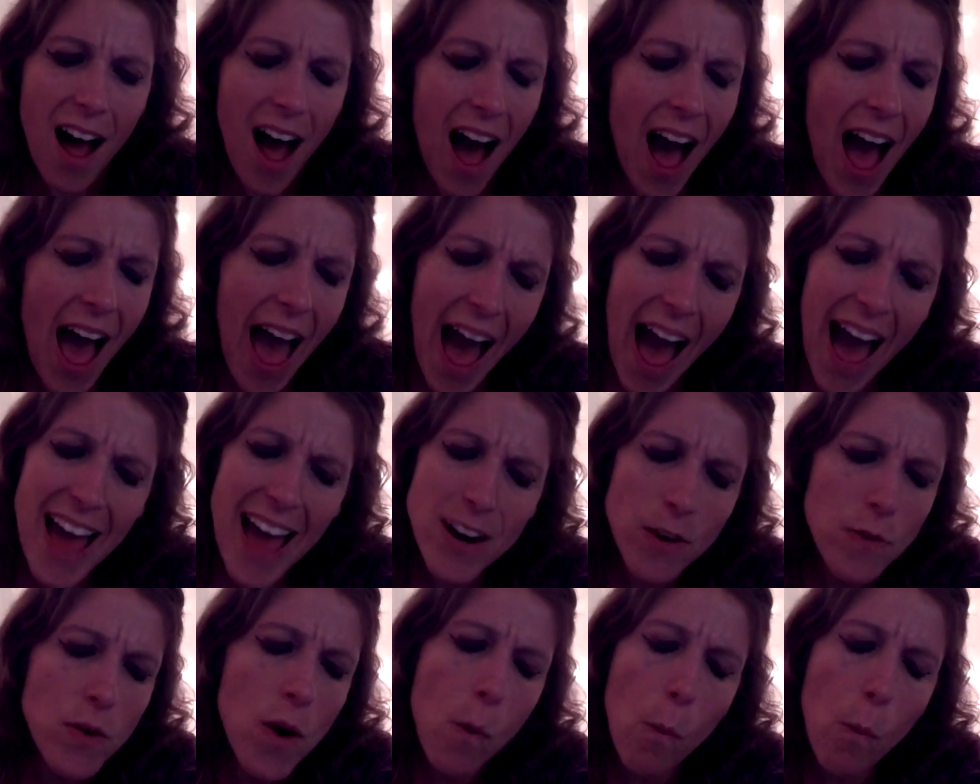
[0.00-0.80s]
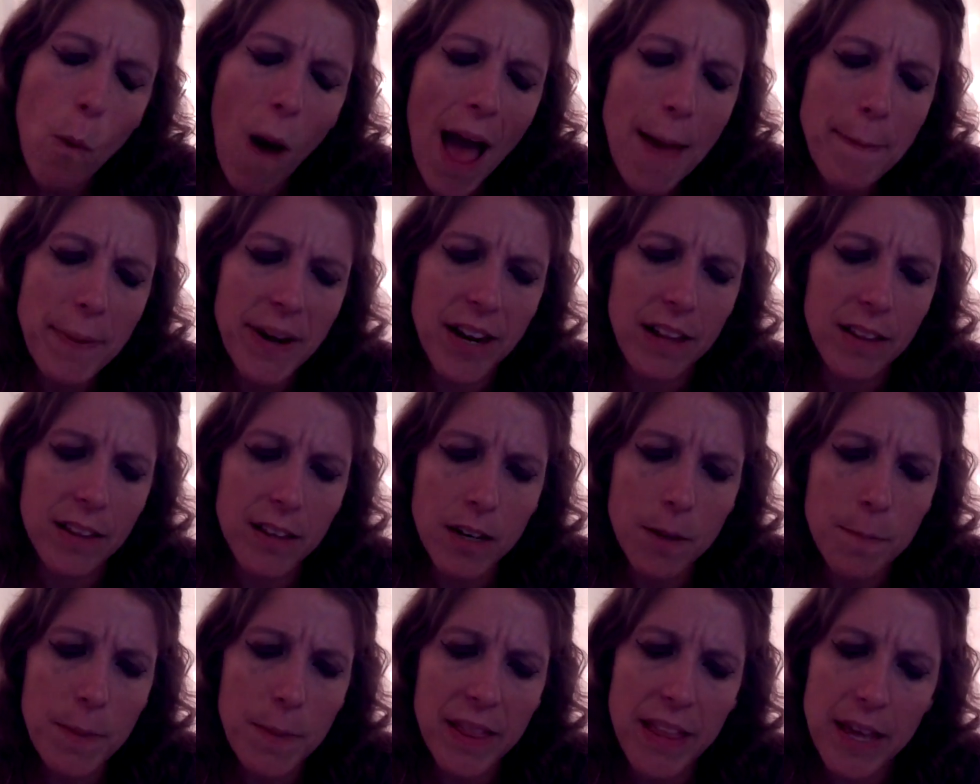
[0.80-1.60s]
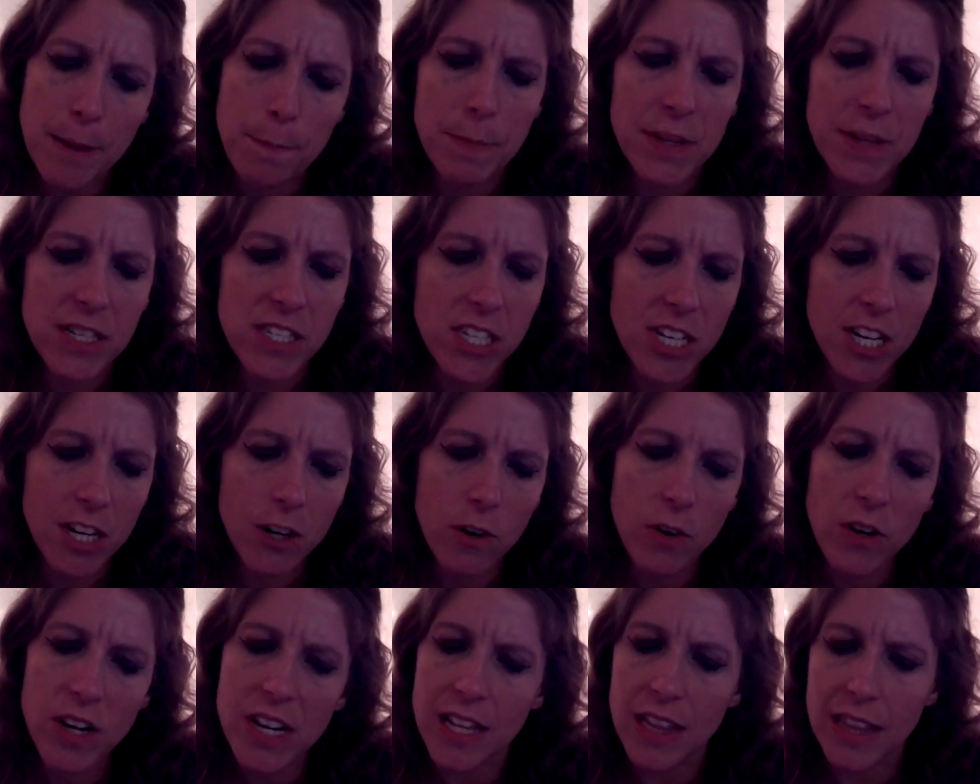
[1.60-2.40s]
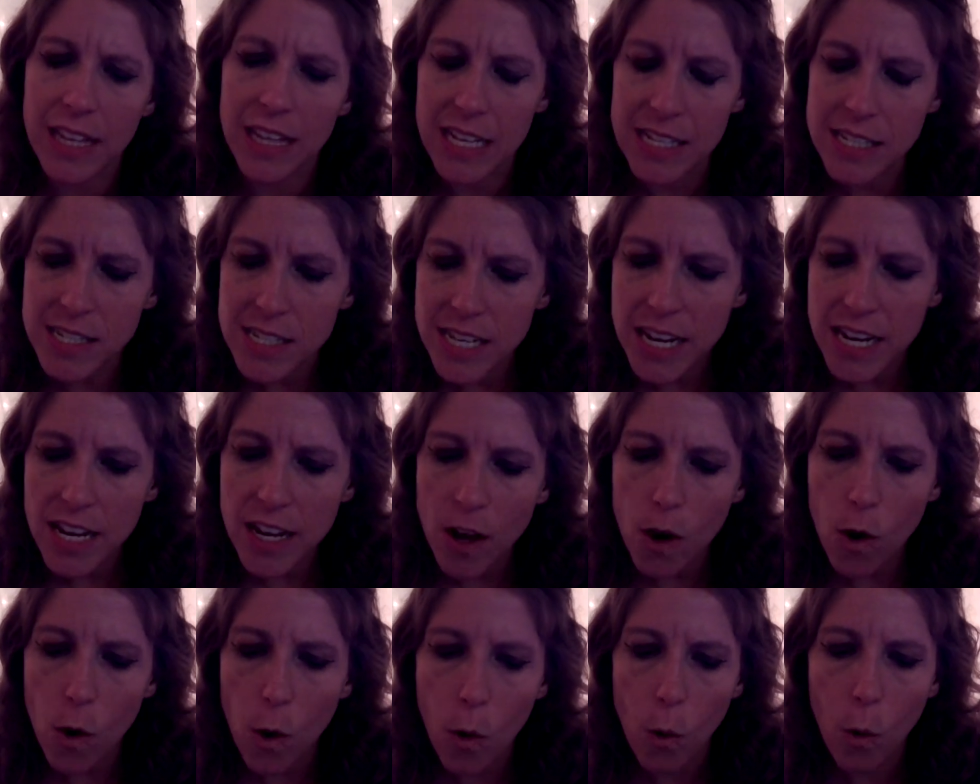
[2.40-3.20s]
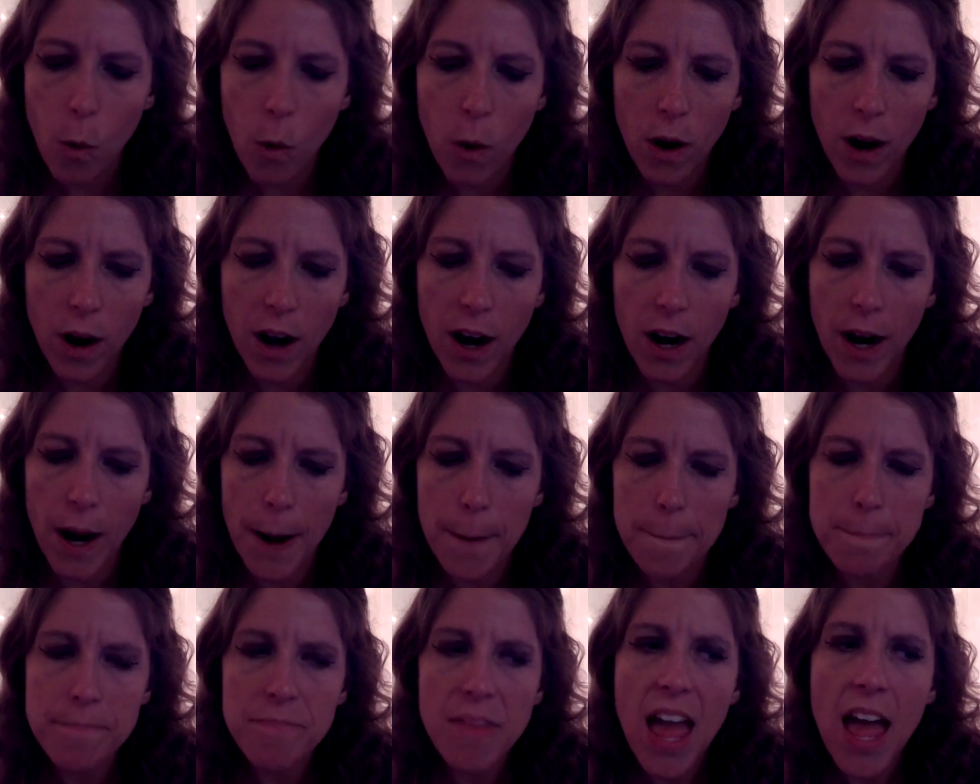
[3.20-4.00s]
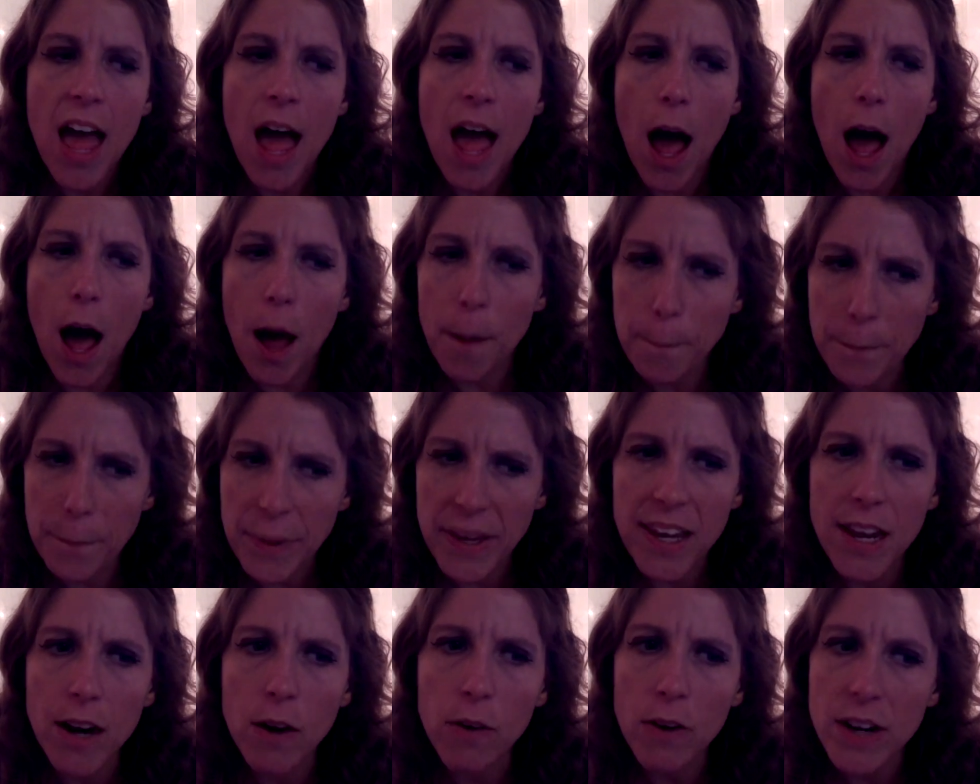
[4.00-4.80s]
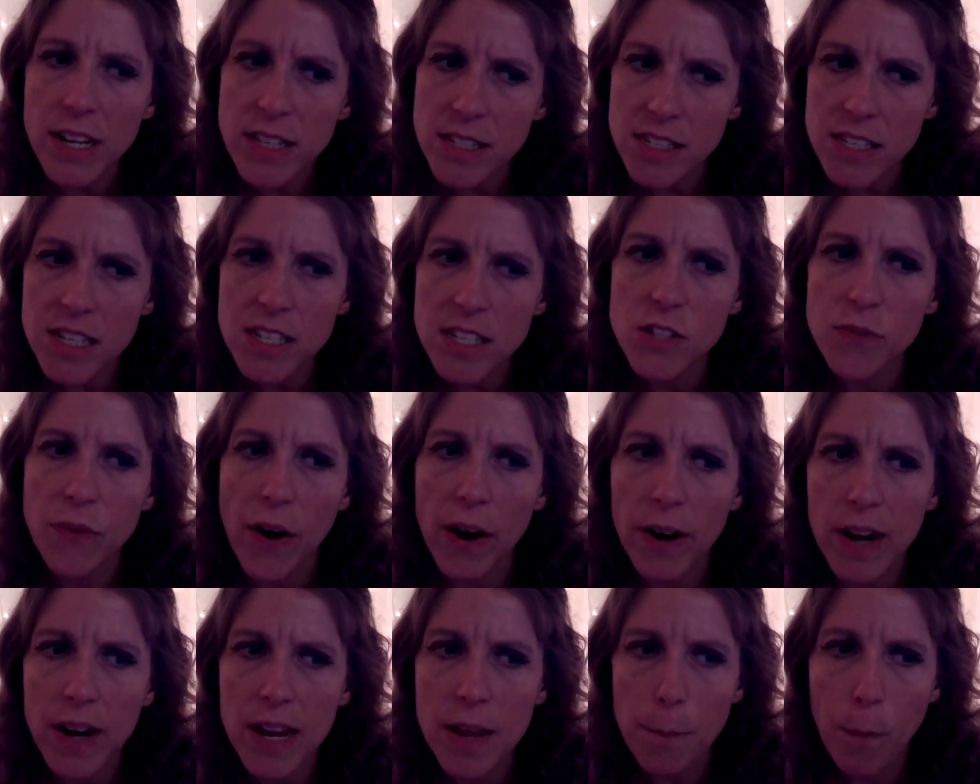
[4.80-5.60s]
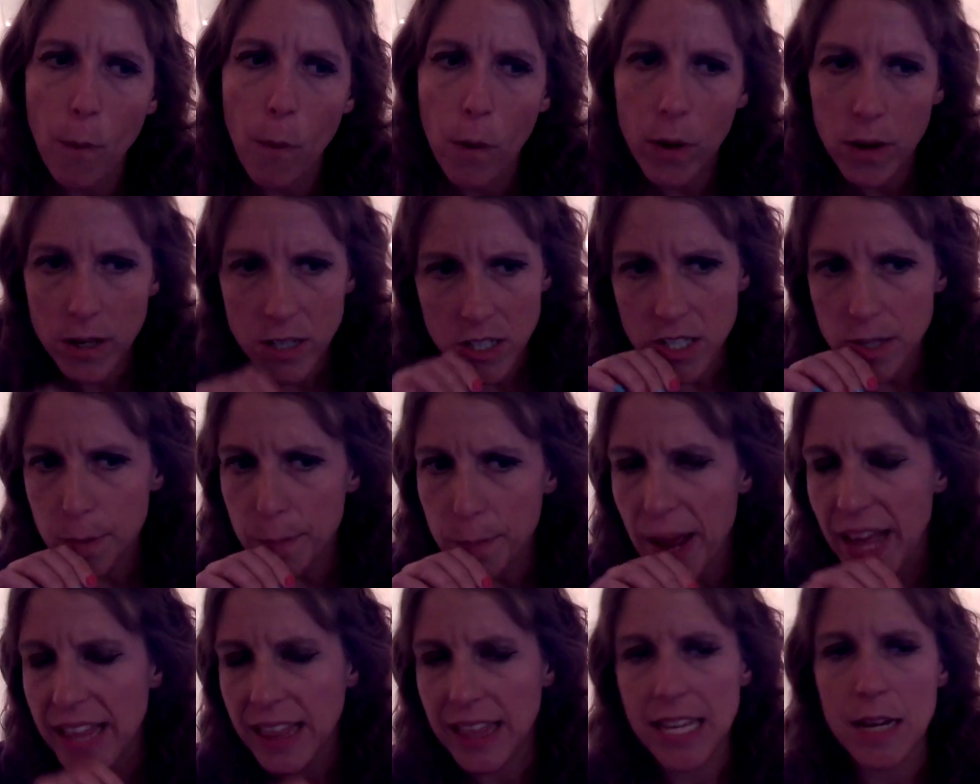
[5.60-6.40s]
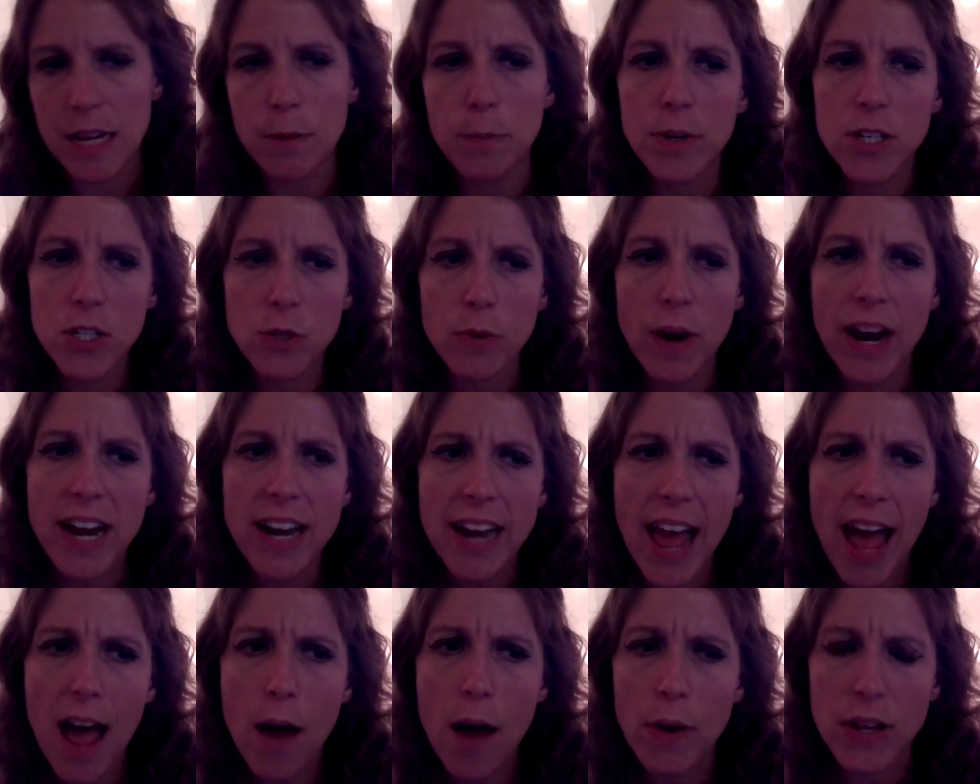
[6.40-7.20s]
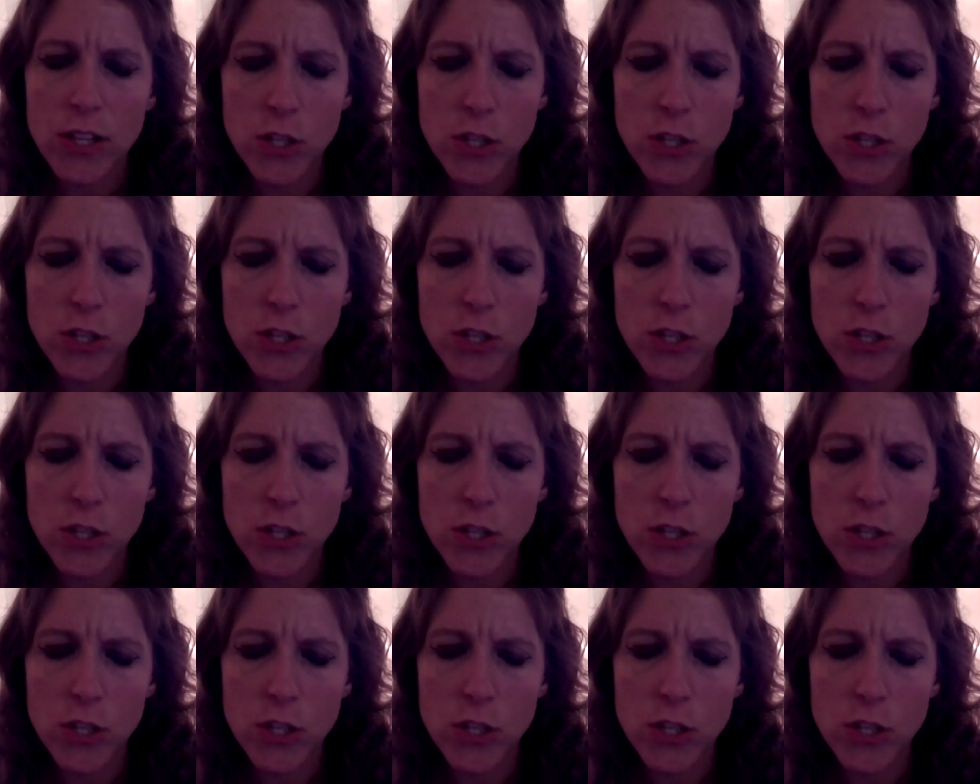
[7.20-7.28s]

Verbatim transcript: I don't know why, but a little bit like materialistic, or appearance is very important to my Libras right now.